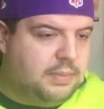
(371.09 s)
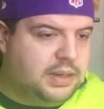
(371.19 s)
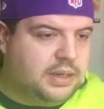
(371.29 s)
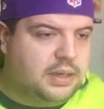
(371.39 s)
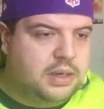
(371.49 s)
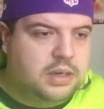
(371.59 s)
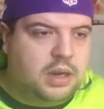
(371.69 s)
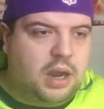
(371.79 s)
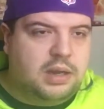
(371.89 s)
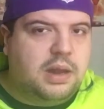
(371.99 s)
I mean,
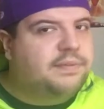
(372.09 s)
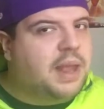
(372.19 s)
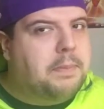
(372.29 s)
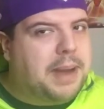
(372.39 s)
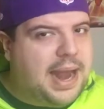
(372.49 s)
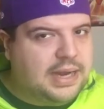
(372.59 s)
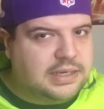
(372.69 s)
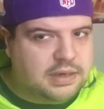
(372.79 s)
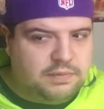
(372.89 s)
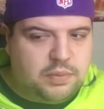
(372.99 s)
I love their
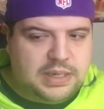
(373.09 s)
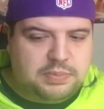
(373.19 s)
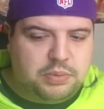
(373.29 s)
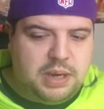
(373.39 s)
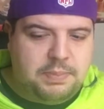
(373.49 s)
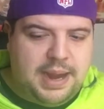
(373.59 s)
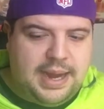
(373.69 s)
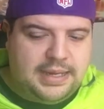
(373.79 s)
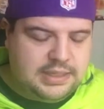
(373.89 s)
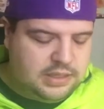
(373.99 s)
bags, and I've always bought their
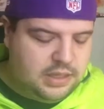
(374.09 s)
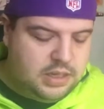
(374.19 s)
bags.